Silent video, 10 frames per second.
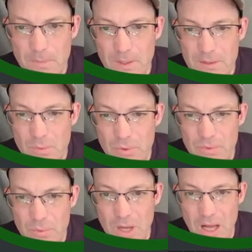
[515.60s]
Well,
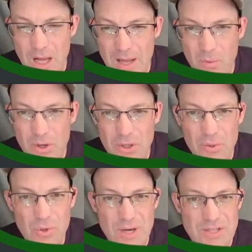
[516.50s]
uh, I don't want to go
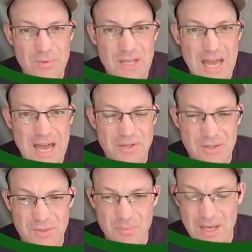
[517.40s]
crazy with the hatch because
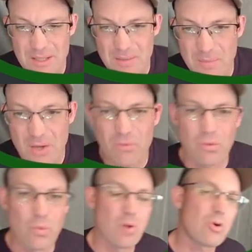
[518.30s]
it might it might
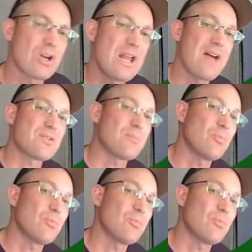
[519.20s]
overwhelm. We're gonna have some.